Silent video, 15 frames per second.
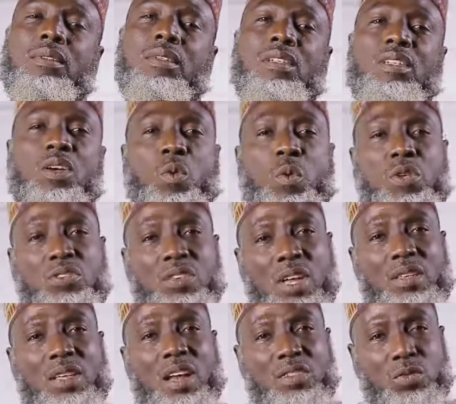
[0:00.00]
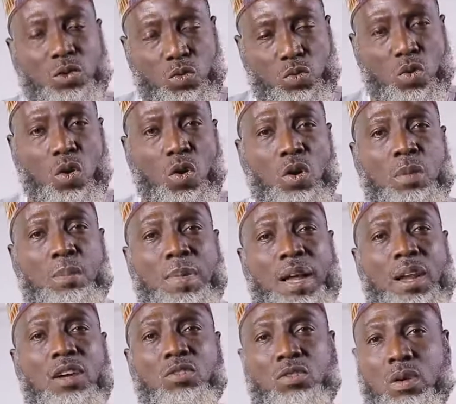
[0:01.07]
then we say there is what you call
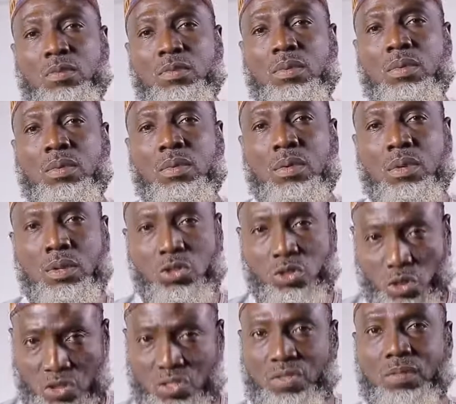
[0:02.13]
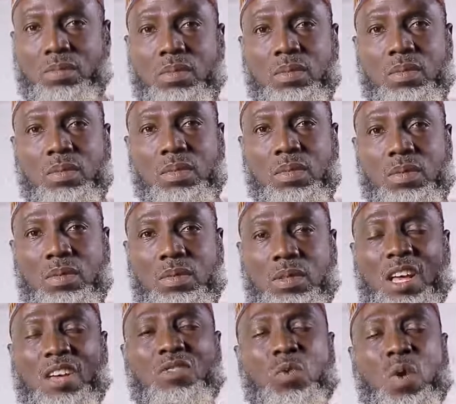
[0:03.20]
balance of trade.
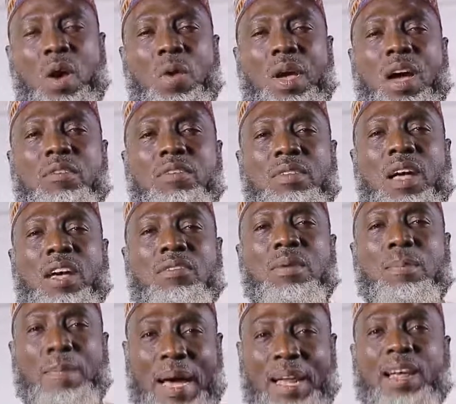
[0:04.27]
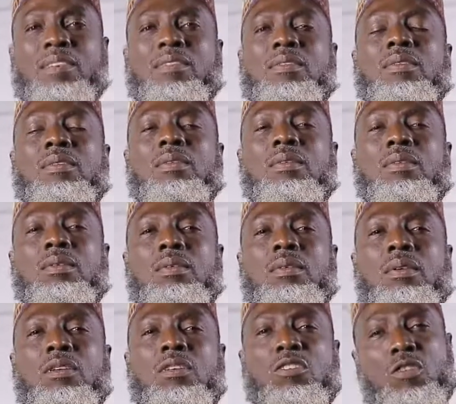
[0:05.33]
That's why we have it as balance.
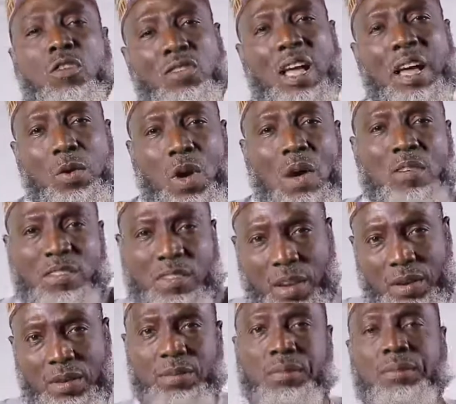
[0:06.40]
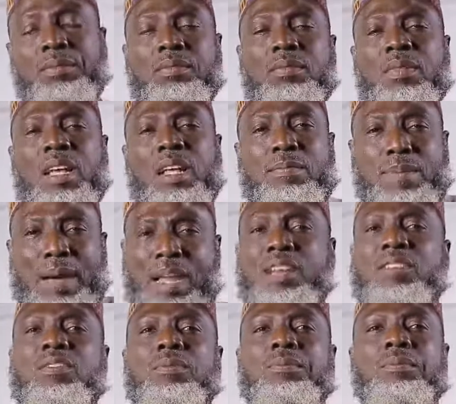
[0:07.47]
It's just like you have a scale that balance.